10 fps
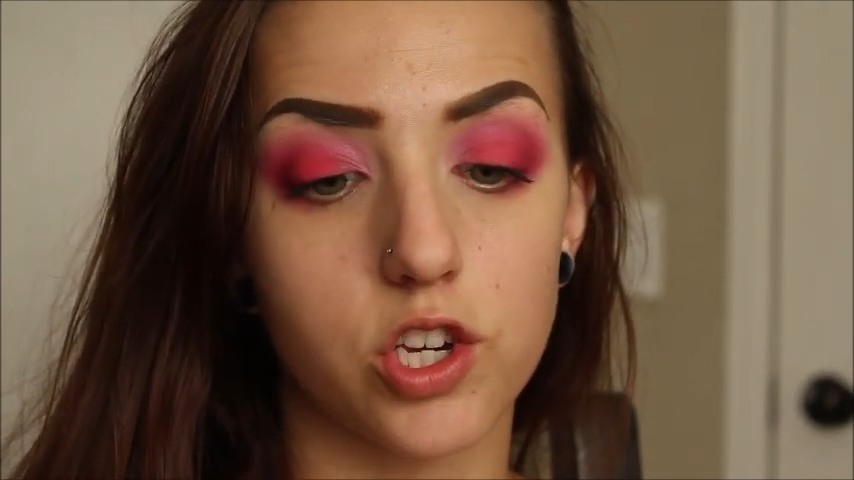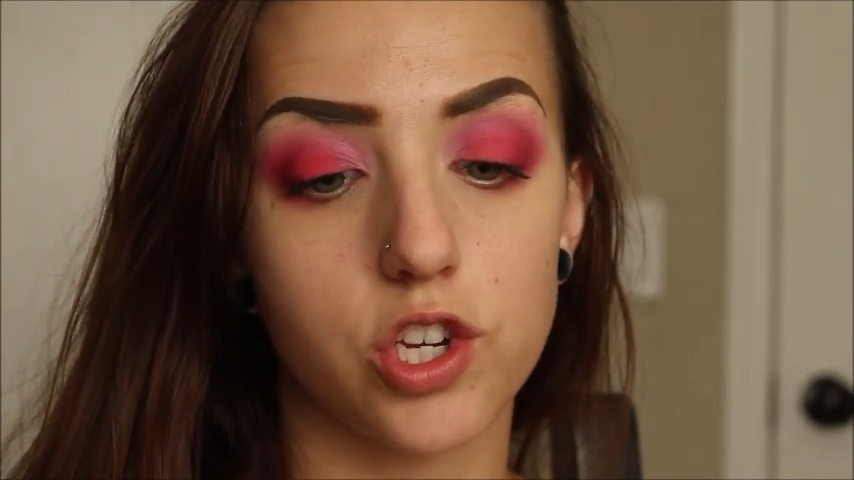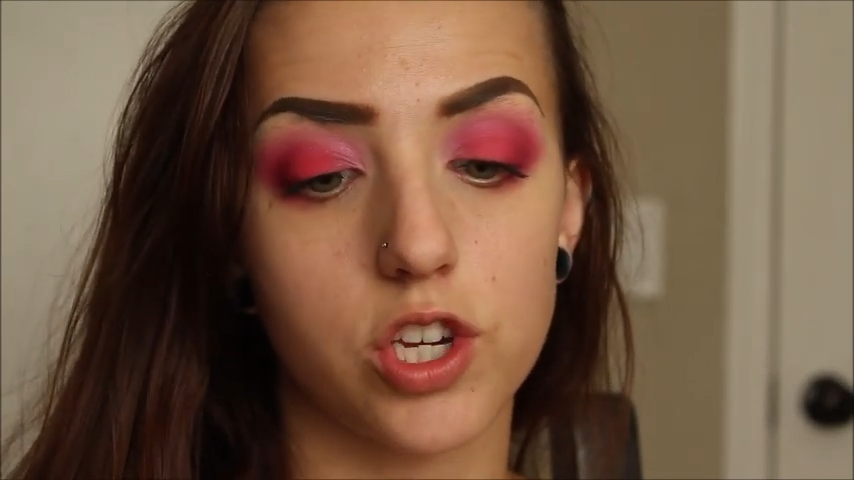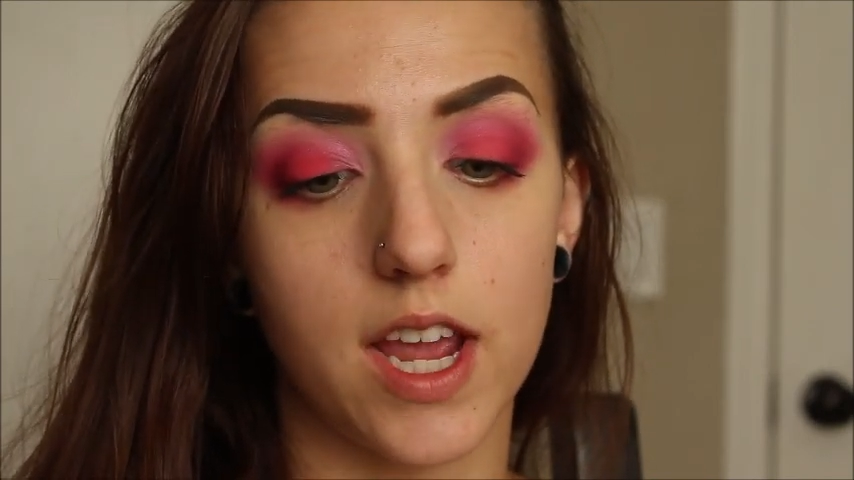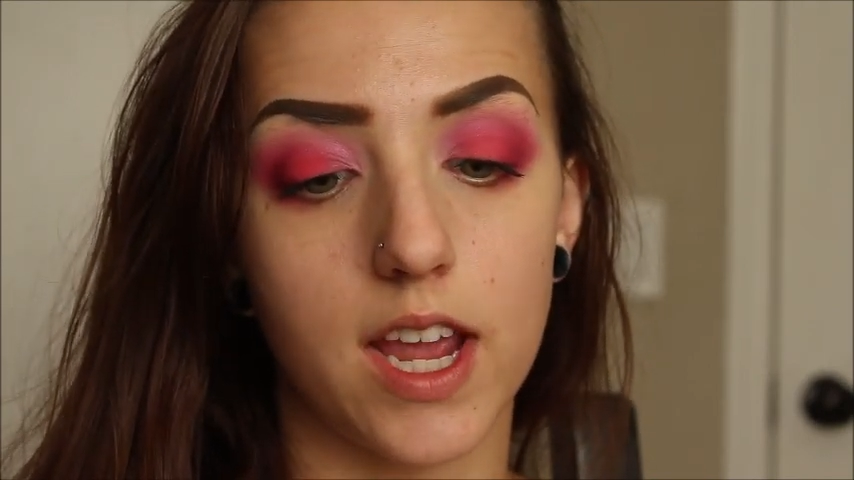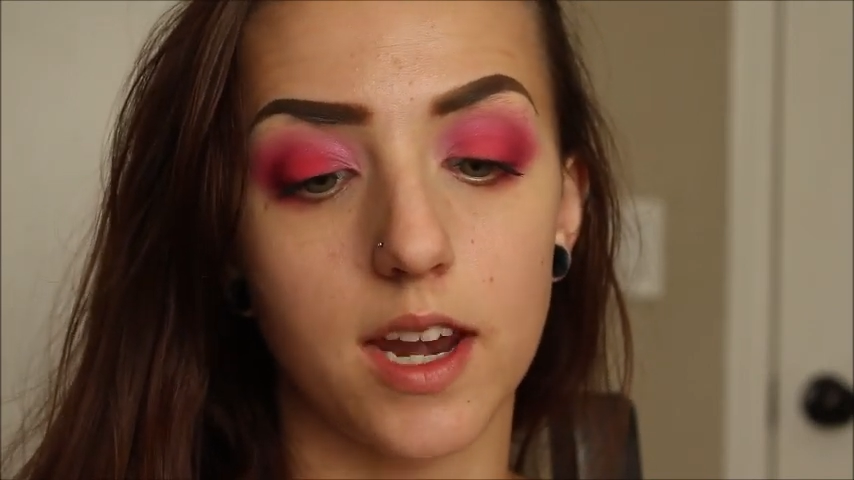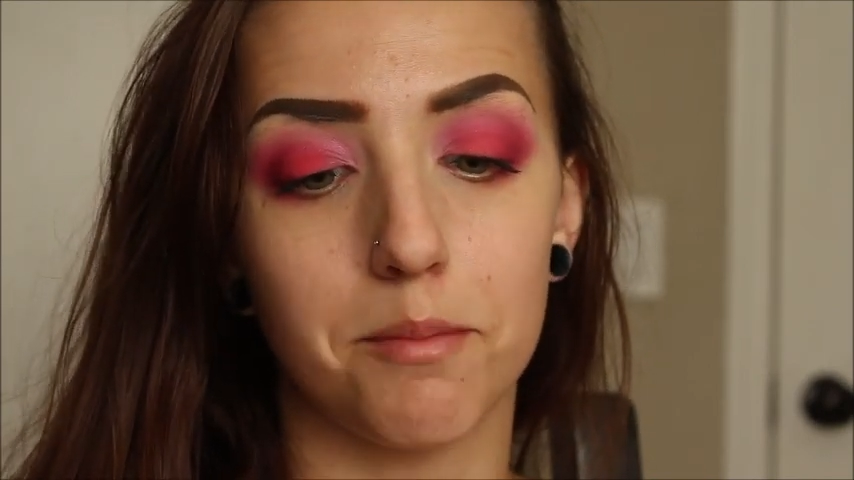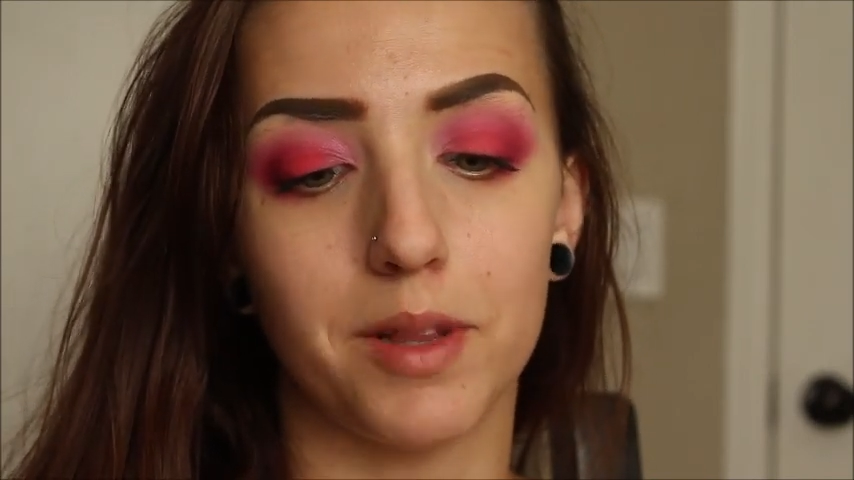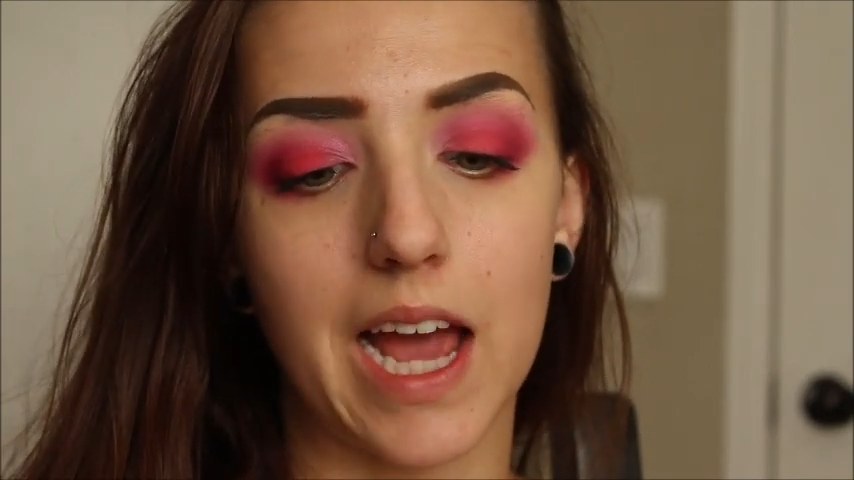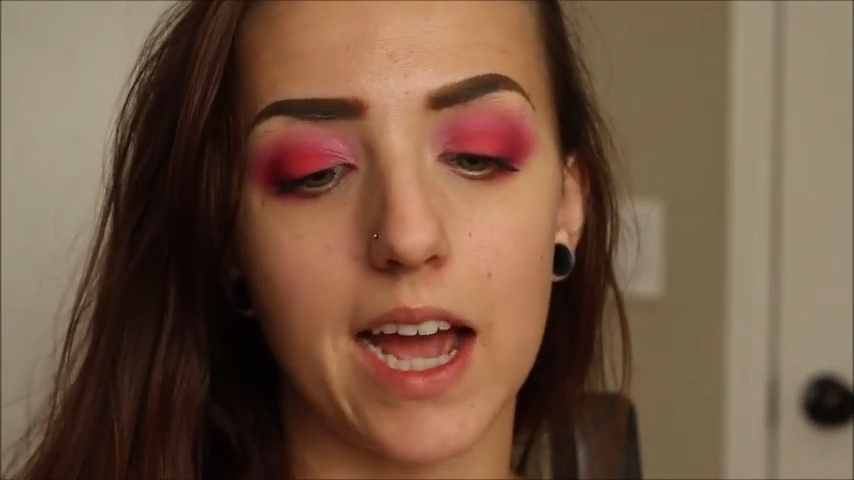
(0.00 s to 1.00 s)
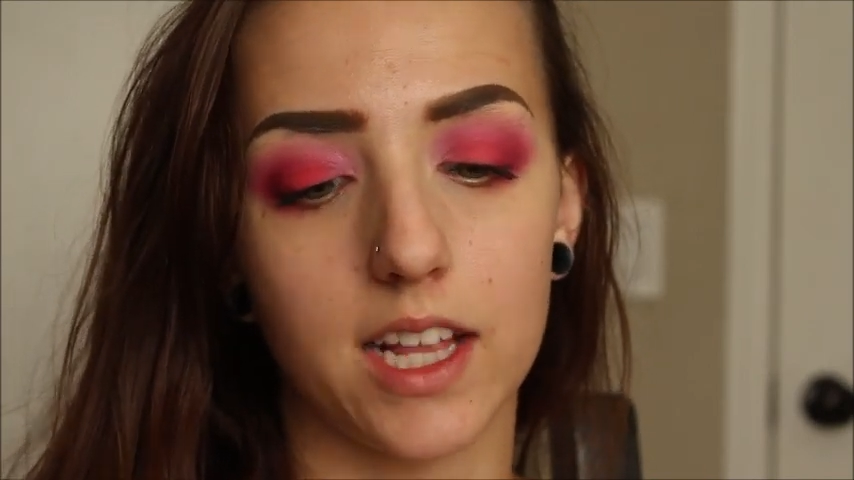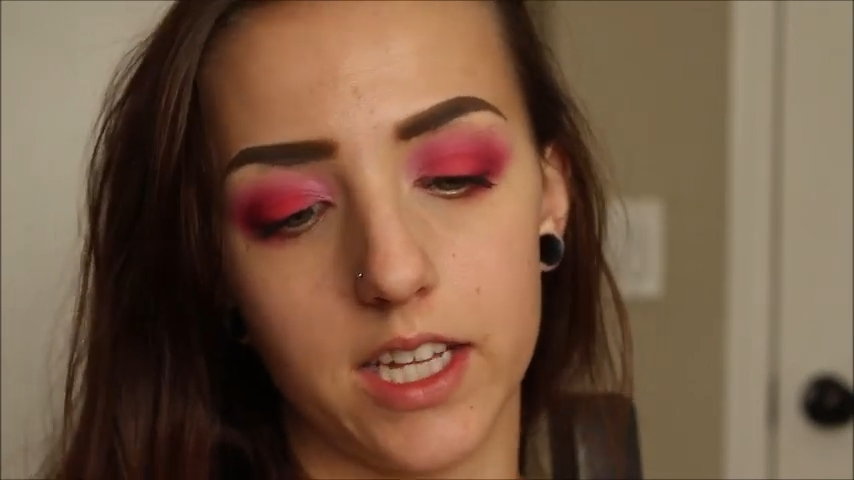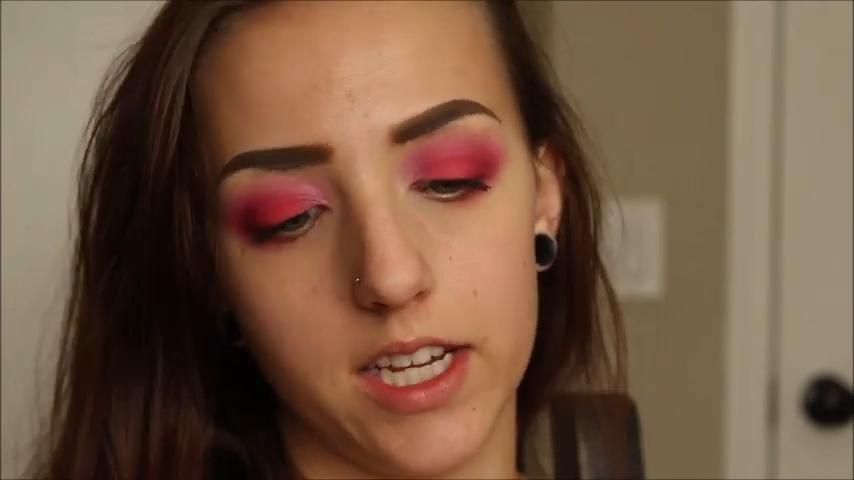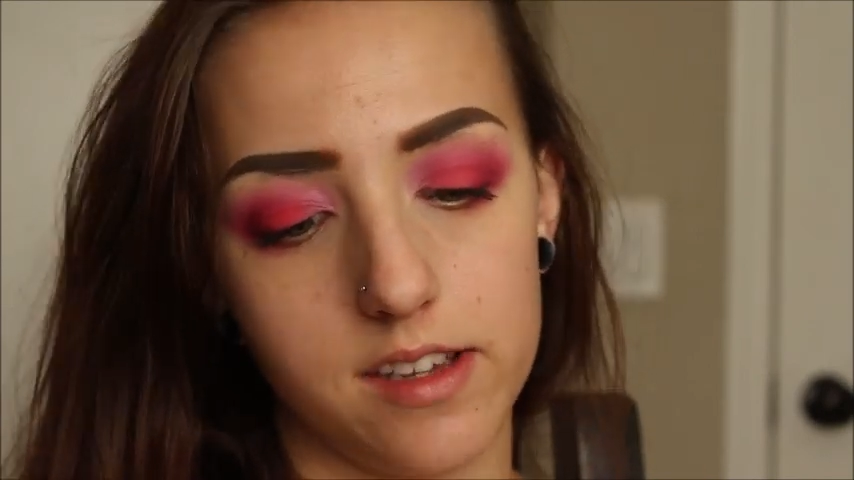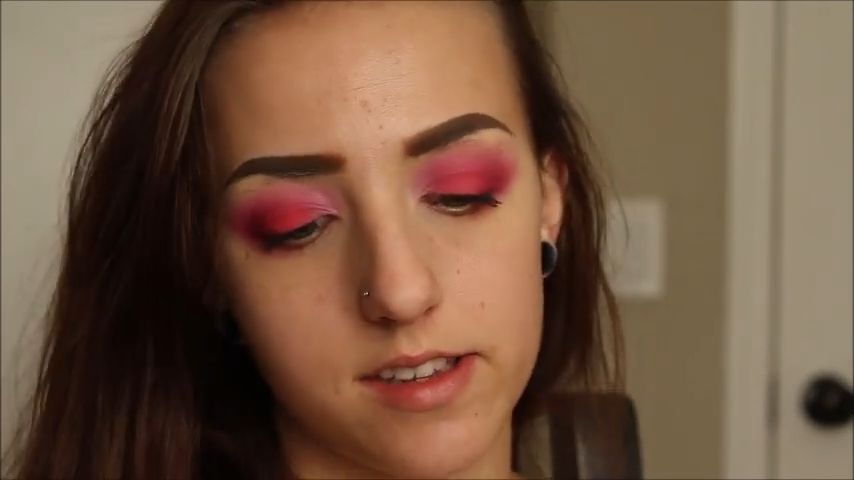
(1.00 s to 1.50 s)
shade
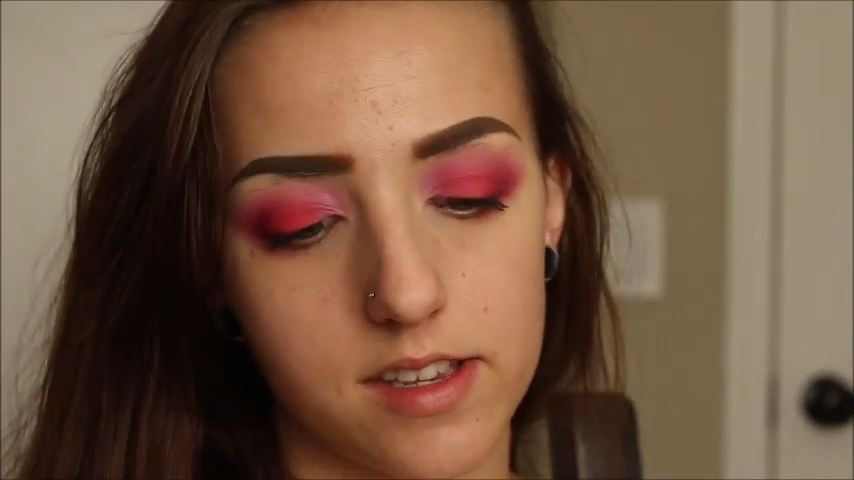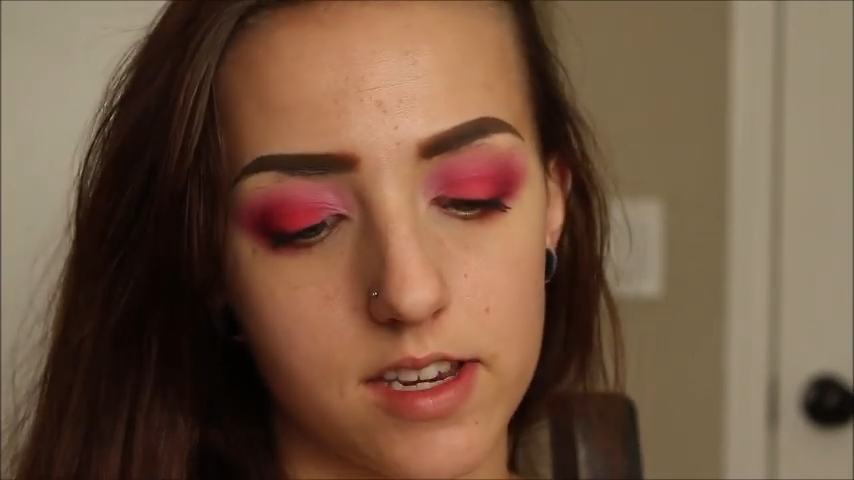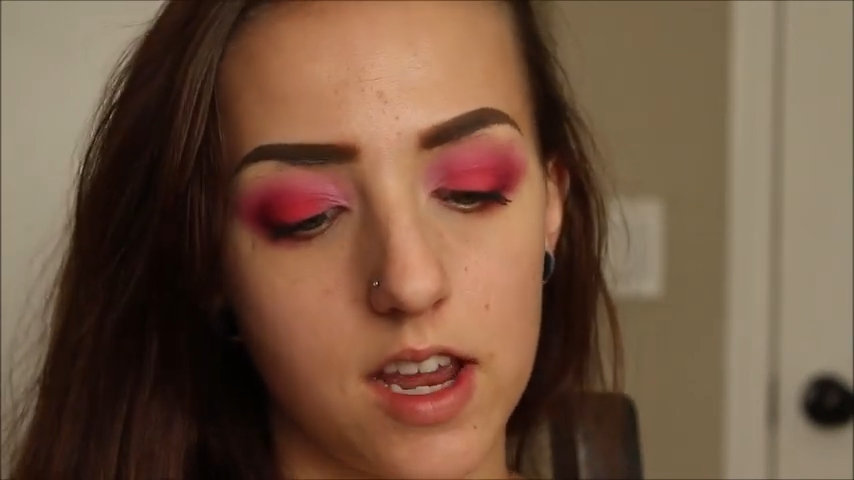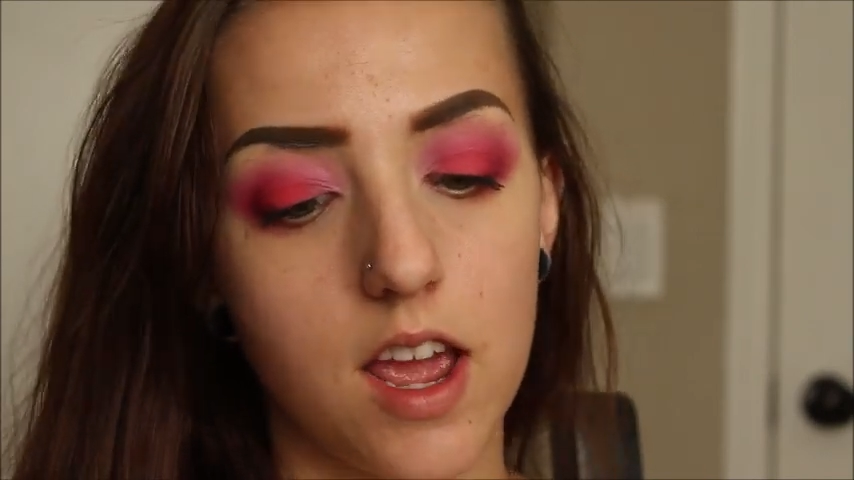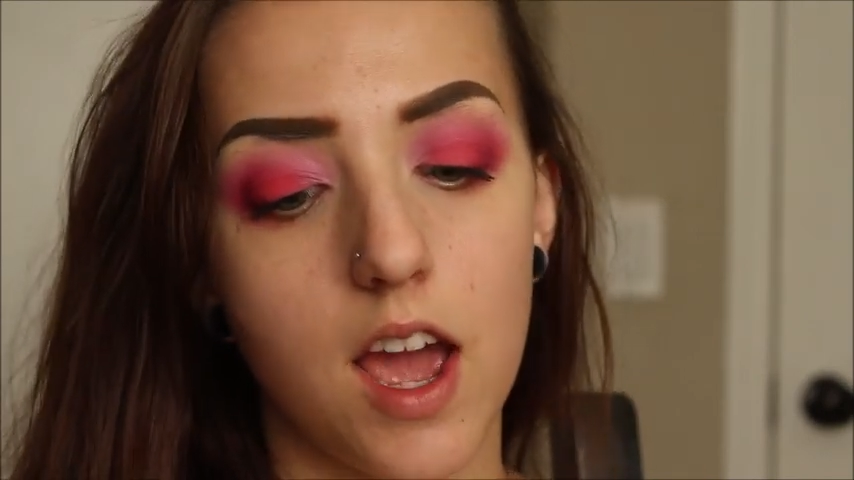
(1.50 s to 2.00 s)
Blacklist.